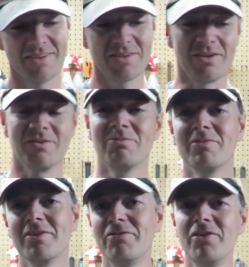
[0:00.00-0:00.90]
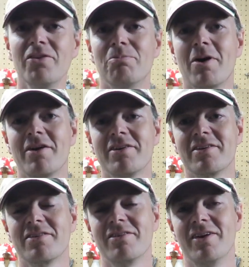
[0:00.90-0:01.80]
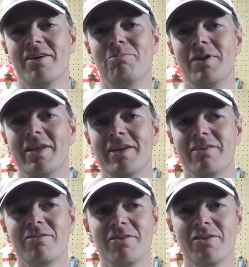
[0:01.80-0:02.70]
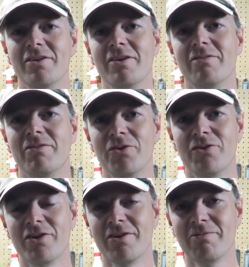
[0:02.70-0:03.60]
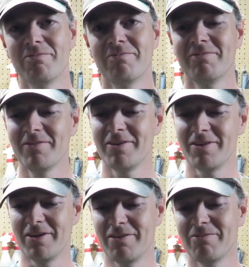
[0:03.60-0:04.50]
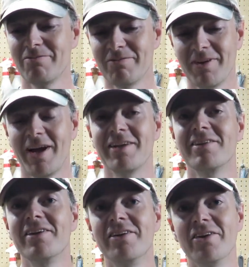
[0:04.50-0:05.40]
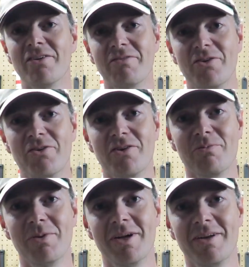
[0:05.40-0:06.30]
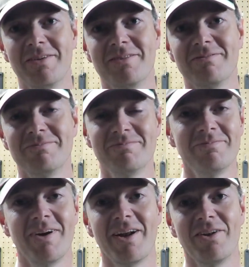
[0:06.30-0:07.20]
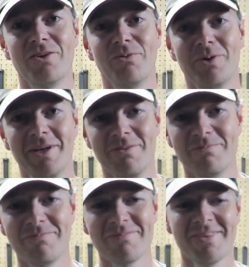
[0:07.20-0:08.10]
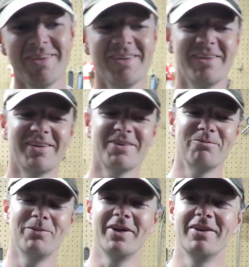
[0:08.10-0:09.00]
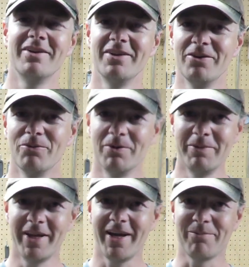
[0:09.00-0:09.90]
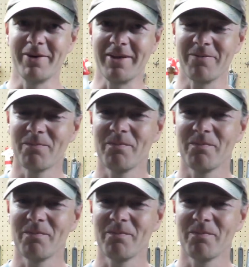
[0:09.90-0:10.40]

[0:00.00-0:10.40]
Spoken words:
So a few of the projects that I have planned for the future, or I'd say near future, but I don't know when. But it will be happening.